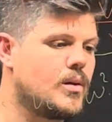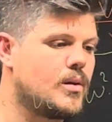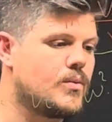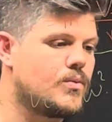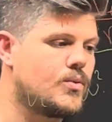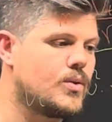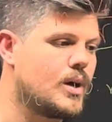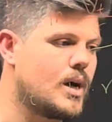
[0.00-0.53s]

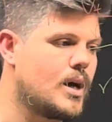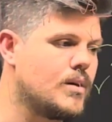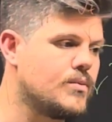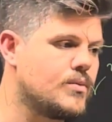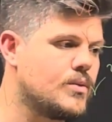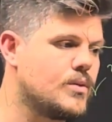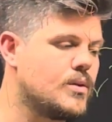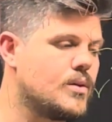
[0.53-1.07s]
if you
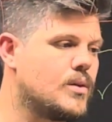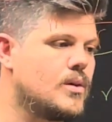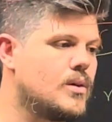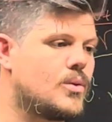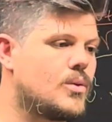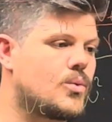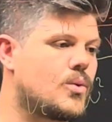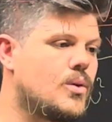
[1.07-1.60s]
have
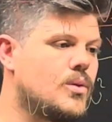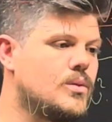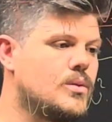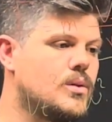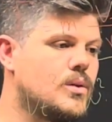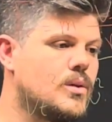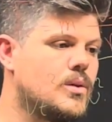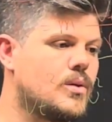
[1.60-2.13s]

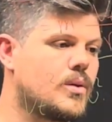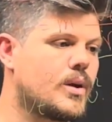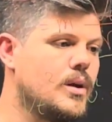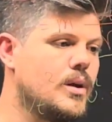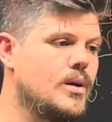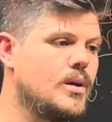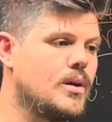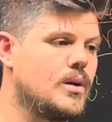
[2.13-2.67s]
road,
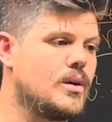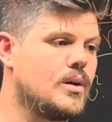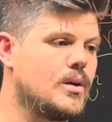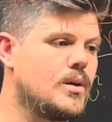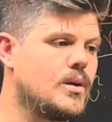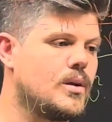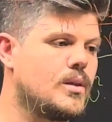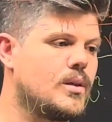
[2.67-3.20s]
okay,
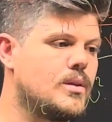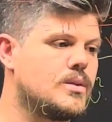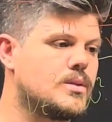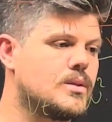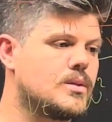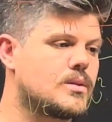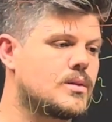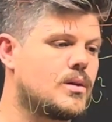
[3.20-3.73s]

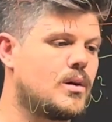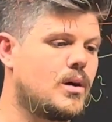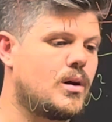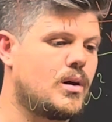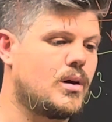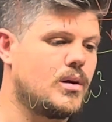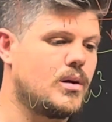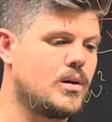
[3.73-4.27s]
this is
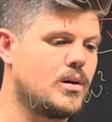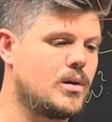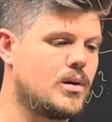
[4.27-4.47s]
car,